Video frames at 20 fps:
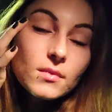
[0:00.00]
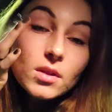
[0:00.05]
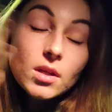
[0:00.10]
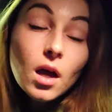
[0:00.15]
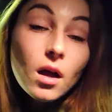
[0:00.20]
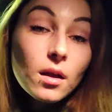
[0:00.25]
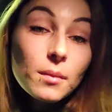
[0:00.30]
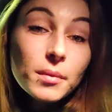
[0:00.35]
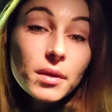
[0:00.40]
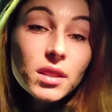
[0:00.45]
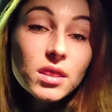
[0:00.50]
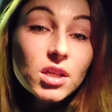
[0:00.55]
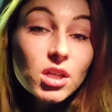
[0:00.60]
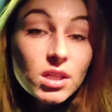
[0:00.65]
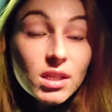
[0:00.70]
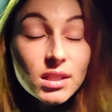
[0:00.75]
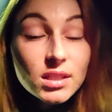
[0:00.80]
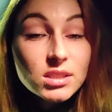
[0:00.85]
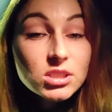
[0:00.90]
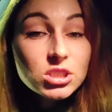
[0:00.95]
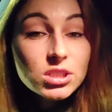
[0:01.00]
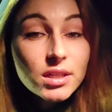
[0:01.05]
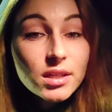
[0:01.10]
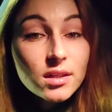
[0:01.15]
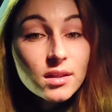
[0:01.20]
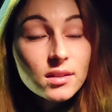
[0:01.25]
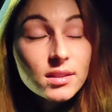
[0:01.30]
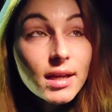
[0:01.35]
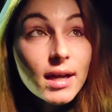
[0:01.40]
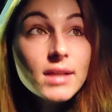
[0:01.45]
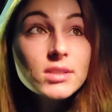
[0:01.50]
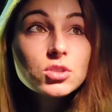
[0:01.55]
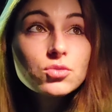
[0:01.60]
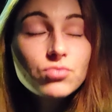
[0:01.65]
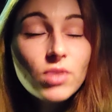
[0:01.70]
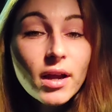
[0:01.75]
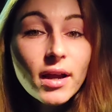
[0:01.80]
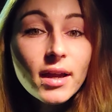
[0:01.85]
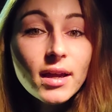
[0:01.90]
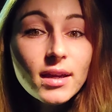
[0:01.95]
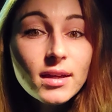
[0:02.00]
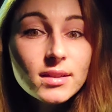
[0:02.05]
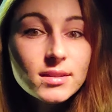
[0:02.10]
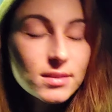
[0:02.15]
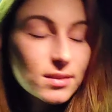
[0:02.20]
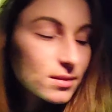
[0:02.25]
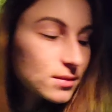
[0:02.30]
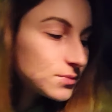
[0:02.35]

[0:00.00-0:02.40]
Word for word: Y'all, I'm at 30 this year. That's right.